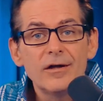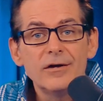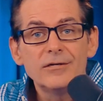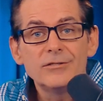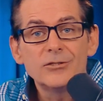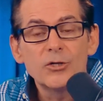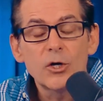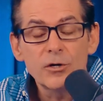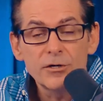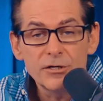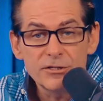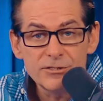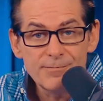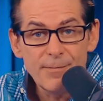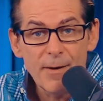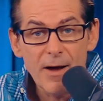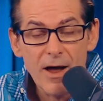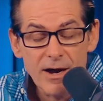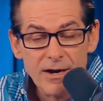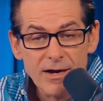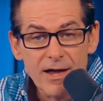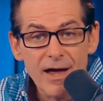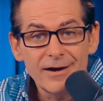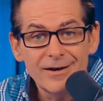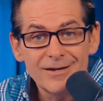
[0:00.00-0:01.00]
turned his
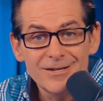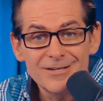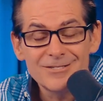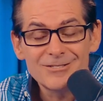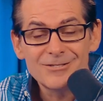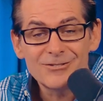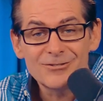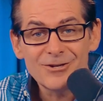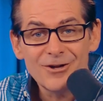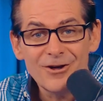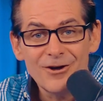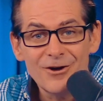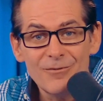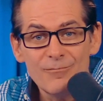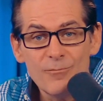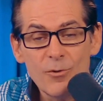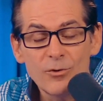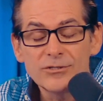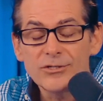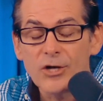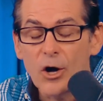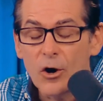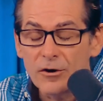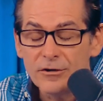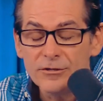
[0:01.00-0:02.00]
back on his
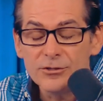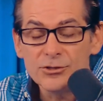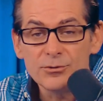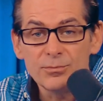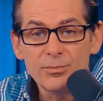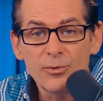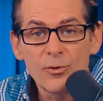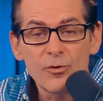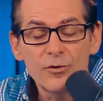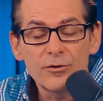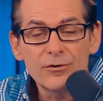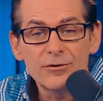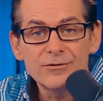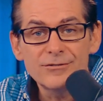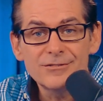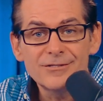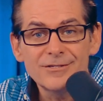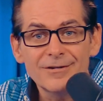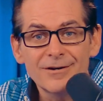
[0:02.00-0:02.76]
most ardent supporters